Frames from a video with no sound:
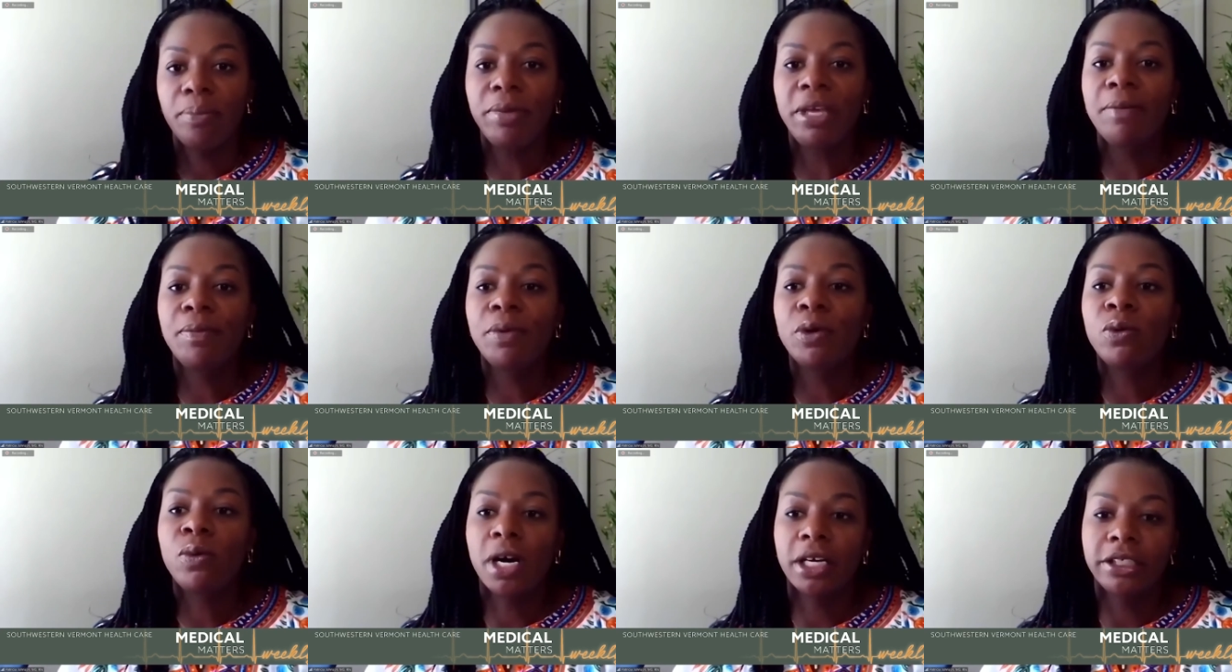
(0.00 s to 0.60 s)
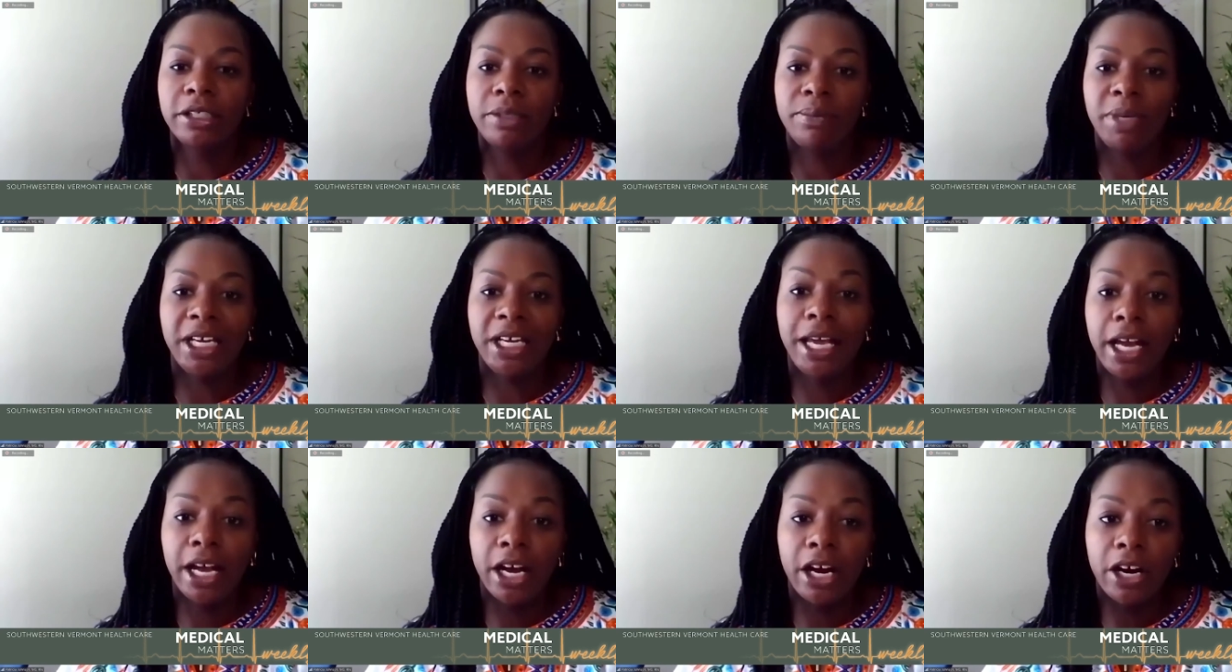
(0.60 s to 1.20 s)
People want to be
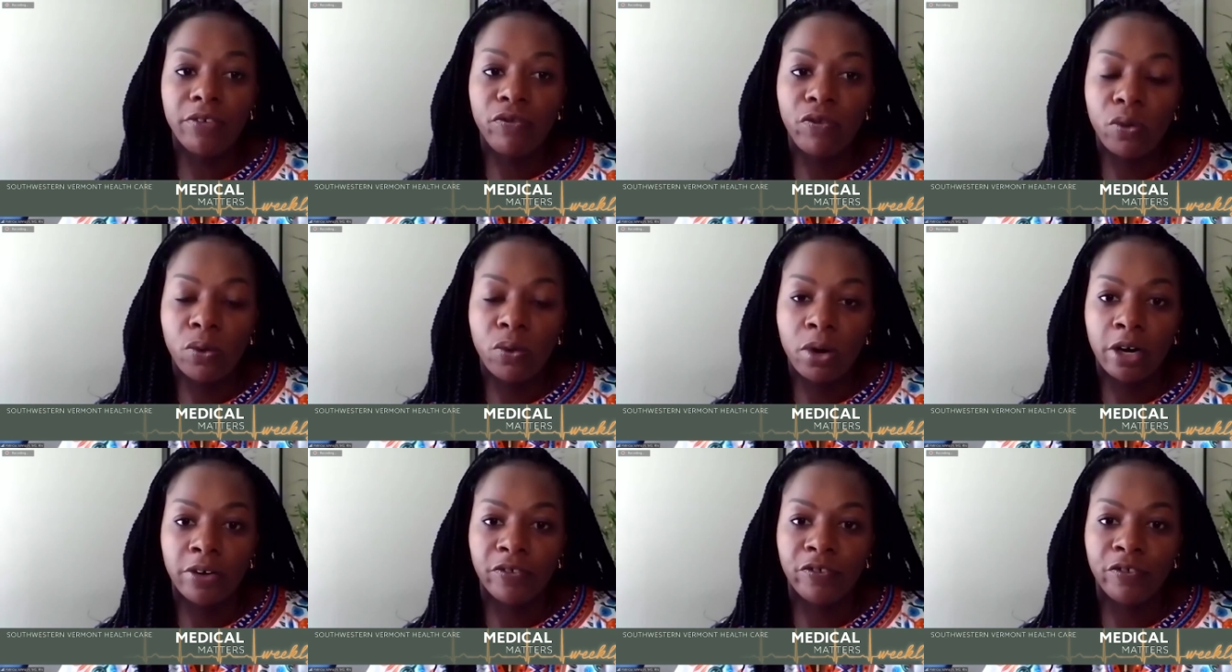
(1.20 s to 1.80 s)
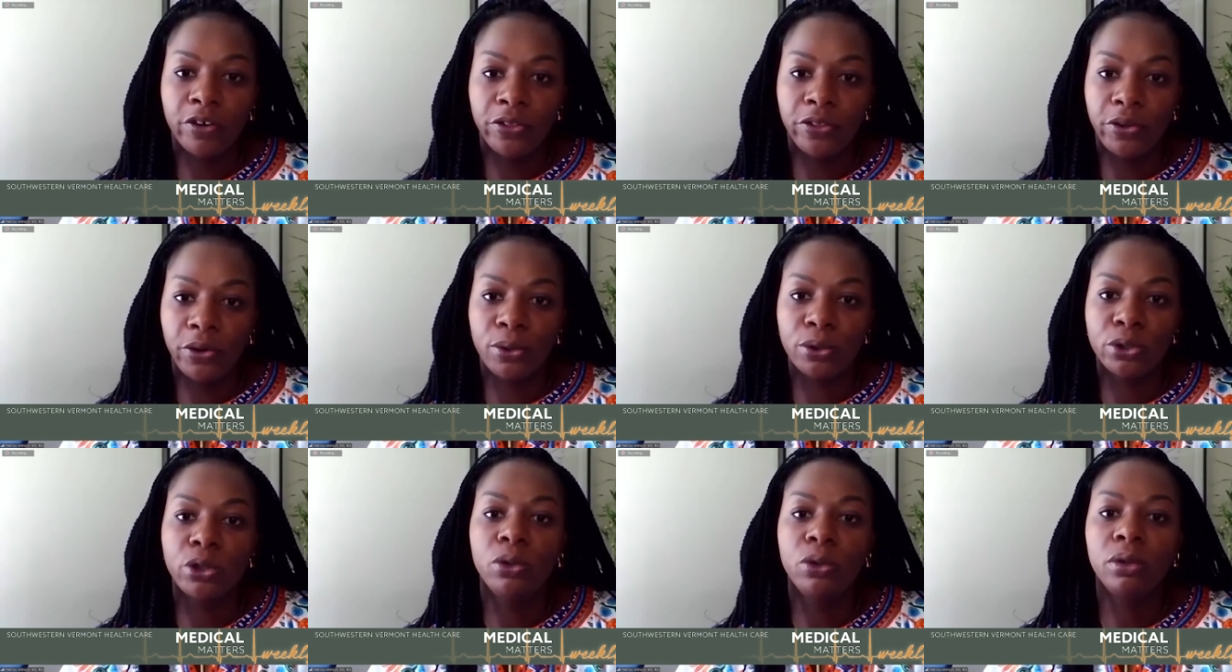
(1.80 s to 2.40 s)
cared for for
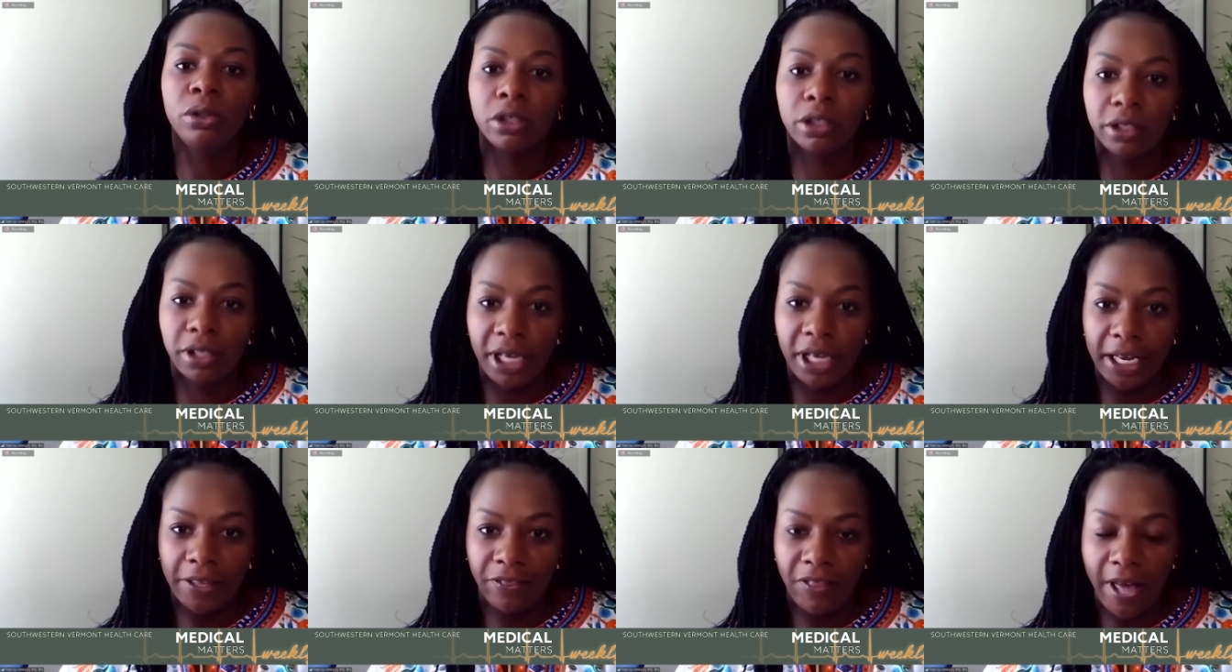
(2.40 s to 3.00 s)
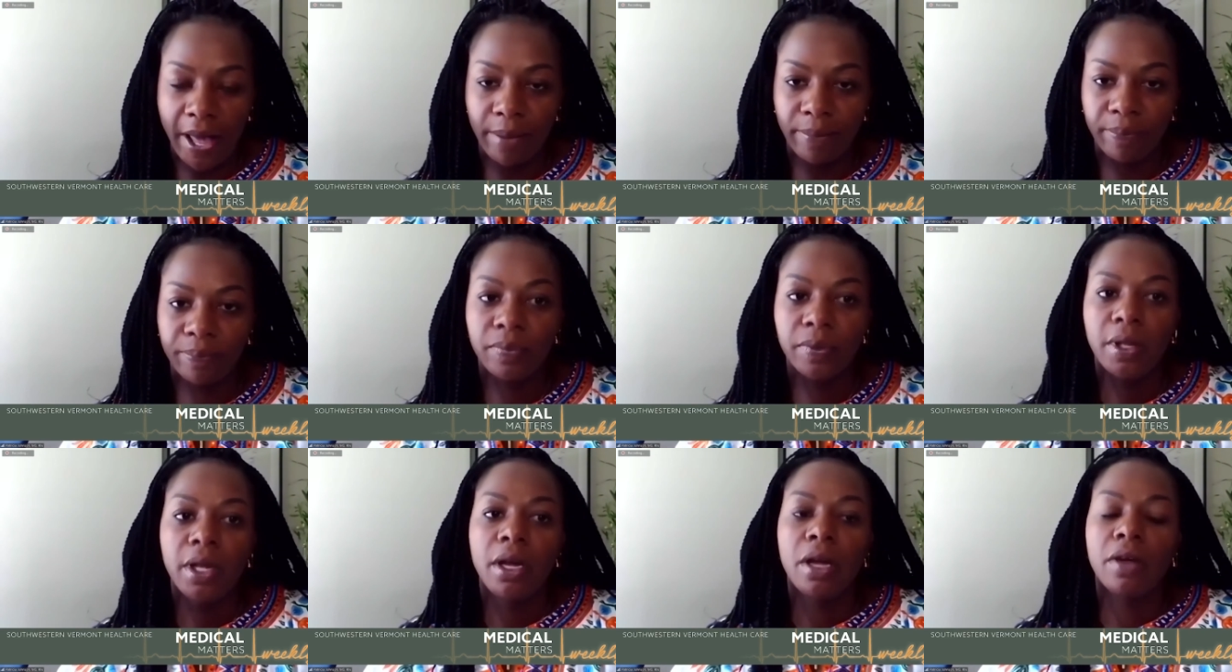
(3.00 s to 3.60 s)
those who look like
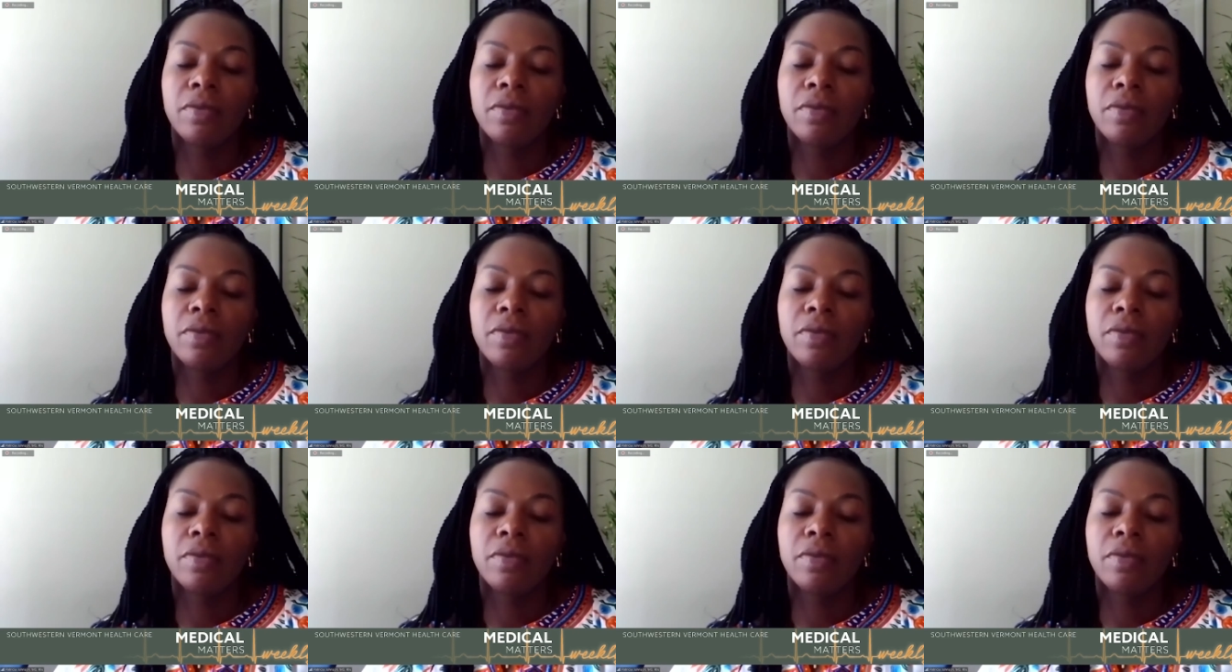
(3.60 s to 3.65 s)
them.